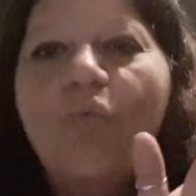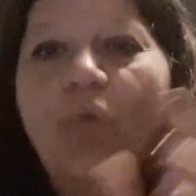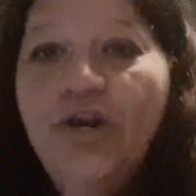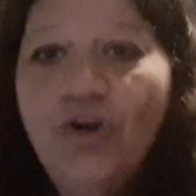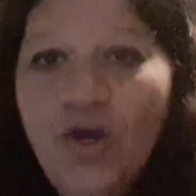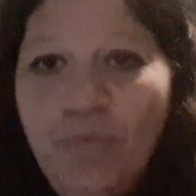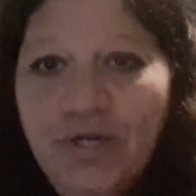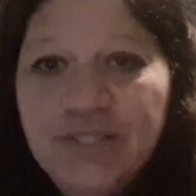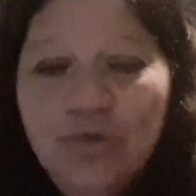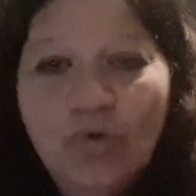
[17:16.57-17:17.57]
When
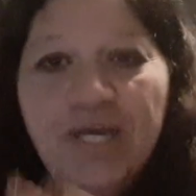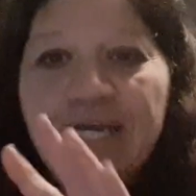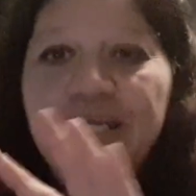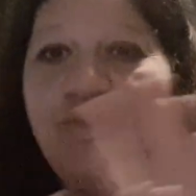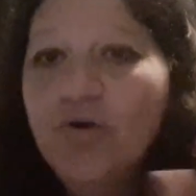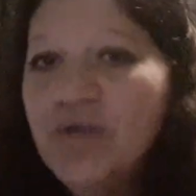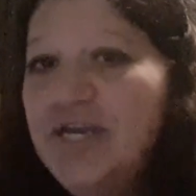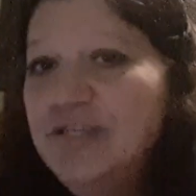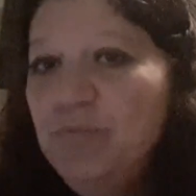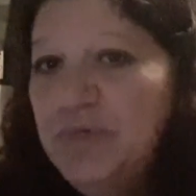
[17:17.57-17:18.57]
nobody's looking and you've got the
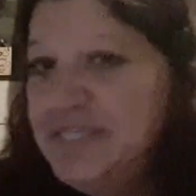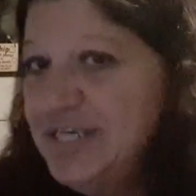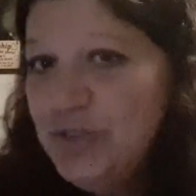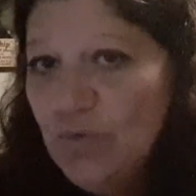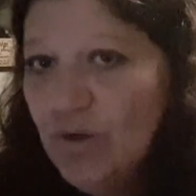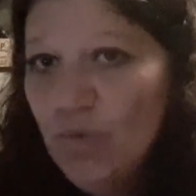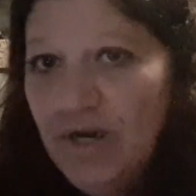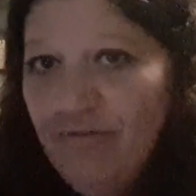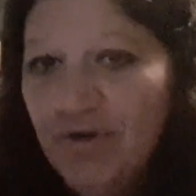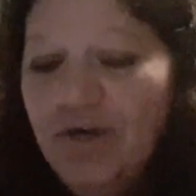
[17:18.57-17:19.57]
kids busy doing
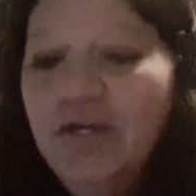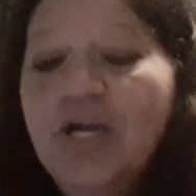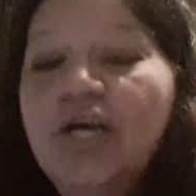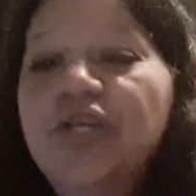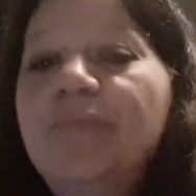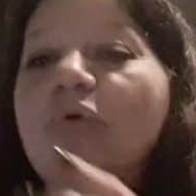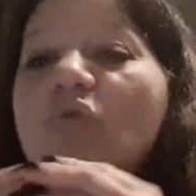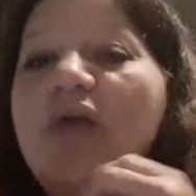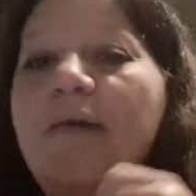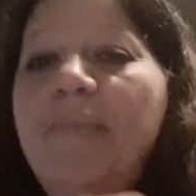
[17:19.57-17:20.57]
whatever, you
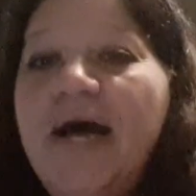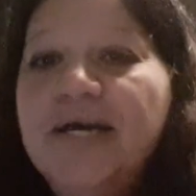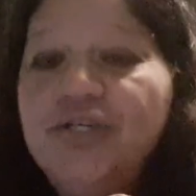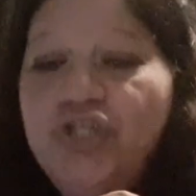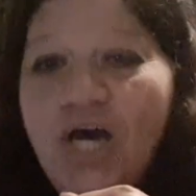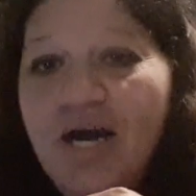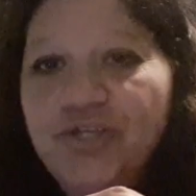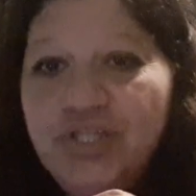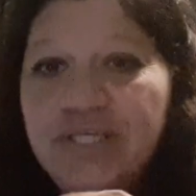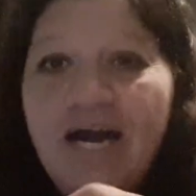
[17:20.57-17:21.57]
pull that bag of
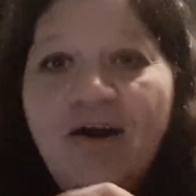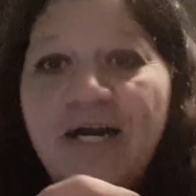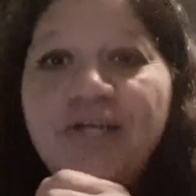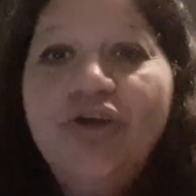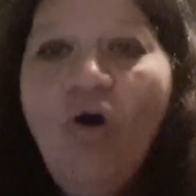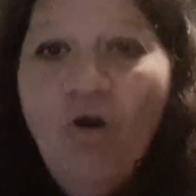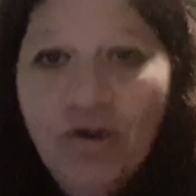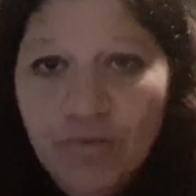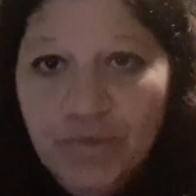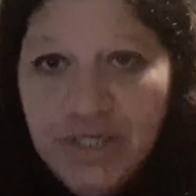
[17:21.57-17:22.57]
chargers out and you
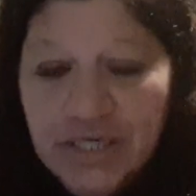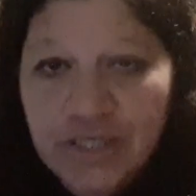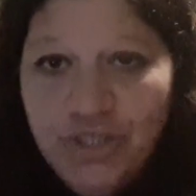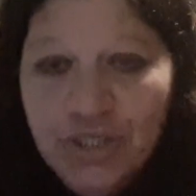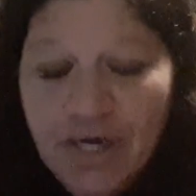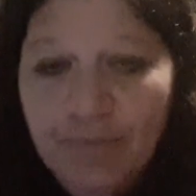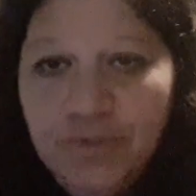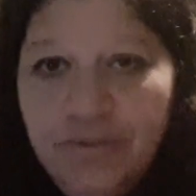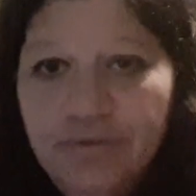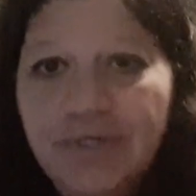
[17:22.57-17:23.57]
hide them in your kitchen
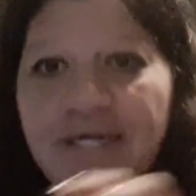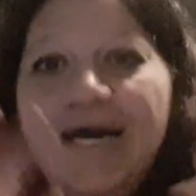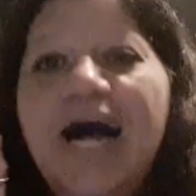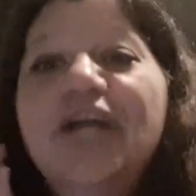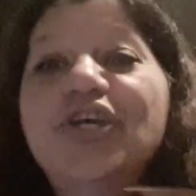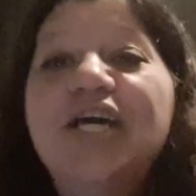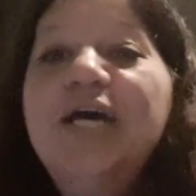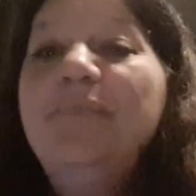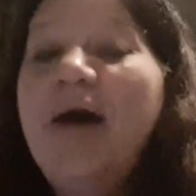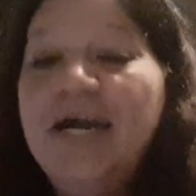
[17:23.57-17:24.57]
cupboard and you
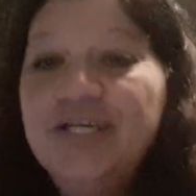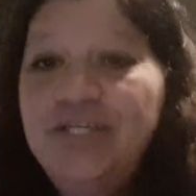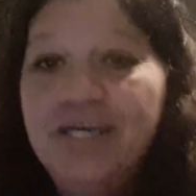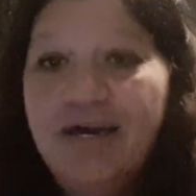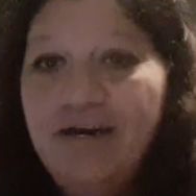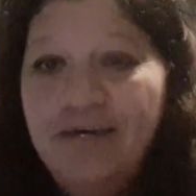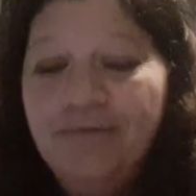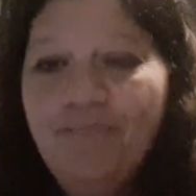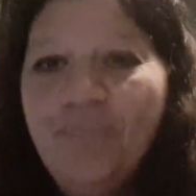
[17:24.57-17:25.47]
keep packing your car.